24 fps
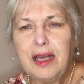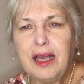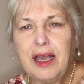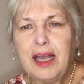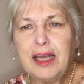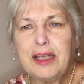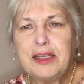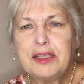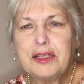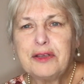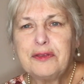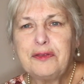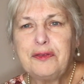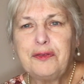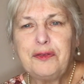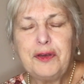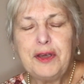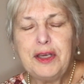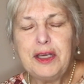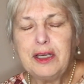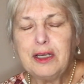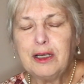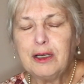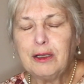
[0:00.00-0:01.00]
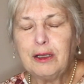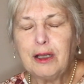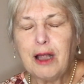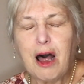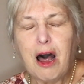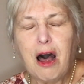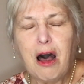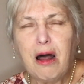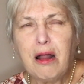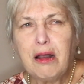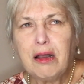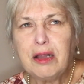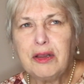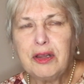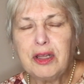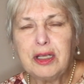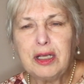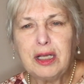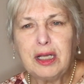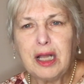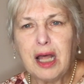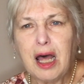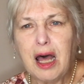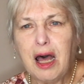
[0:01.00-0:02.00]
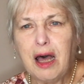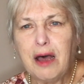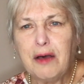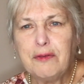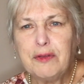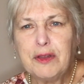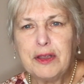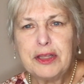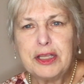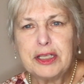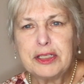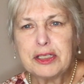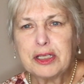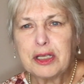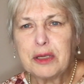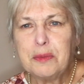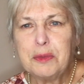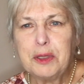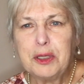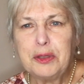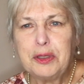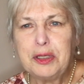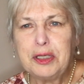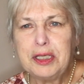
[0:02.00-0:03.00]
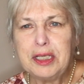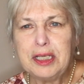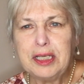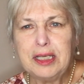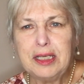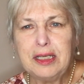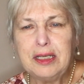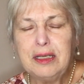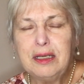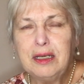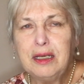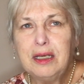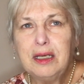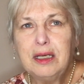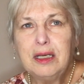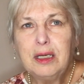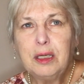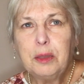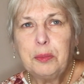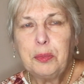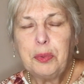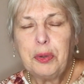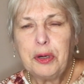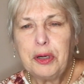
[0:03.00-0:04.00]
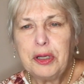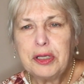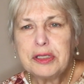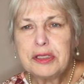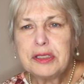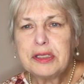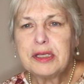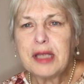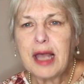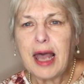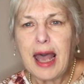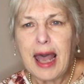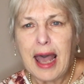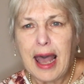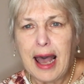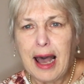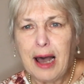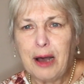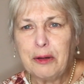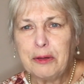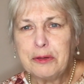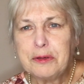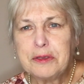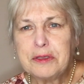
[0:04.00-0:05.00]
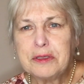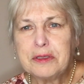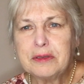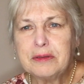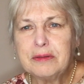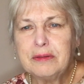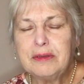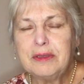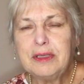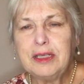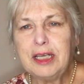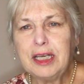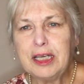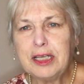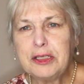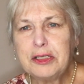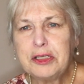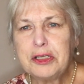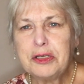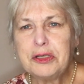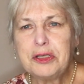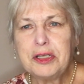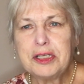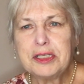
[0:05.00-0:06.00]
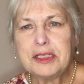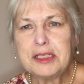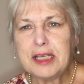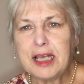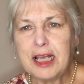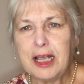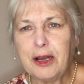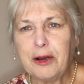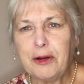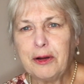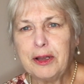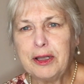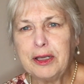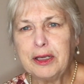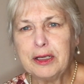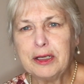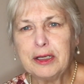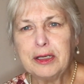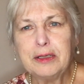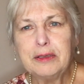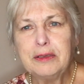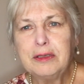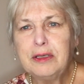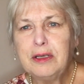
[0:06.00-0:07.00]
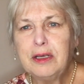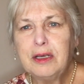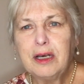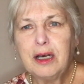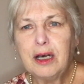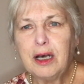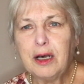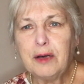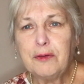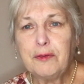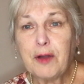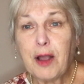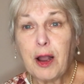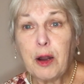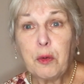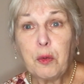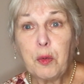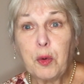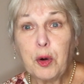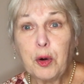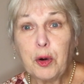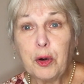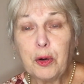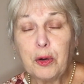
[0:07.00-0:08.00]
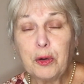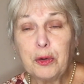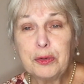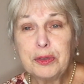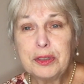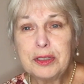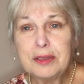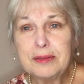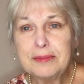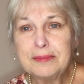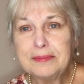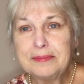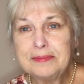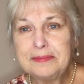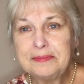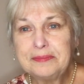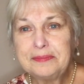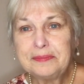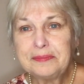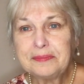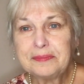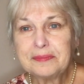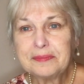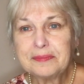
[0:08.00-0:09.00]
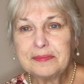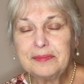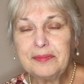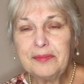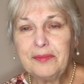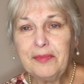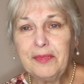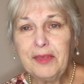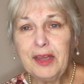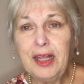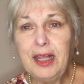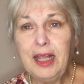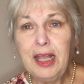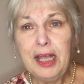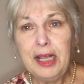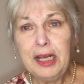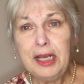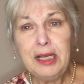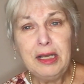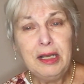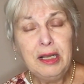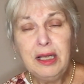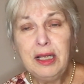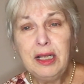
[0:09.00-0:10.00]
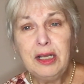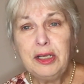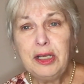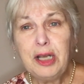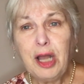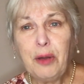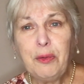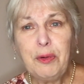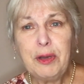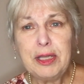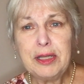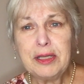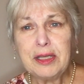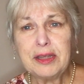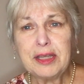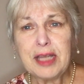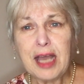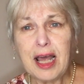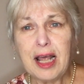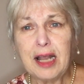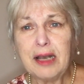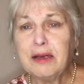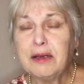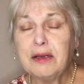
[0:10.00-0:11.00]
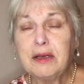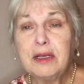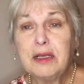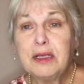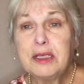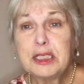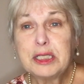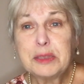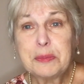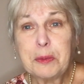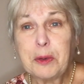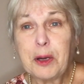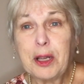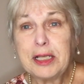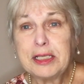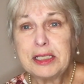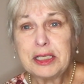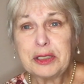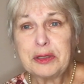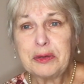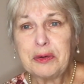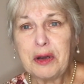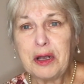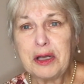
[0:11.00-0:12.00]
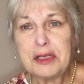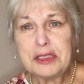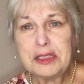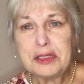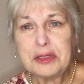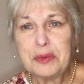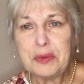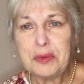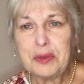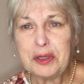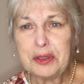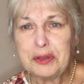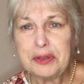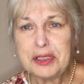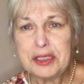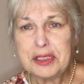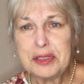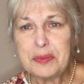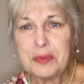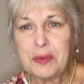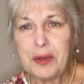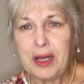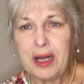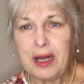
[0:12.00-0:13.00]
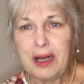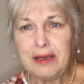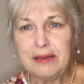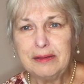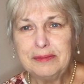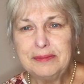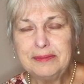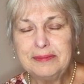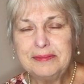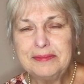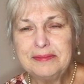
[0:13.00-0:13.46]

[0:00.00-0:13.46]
and to feel all of the love that this community puts out into this area of our world. And knowing that that spreads across the world as well.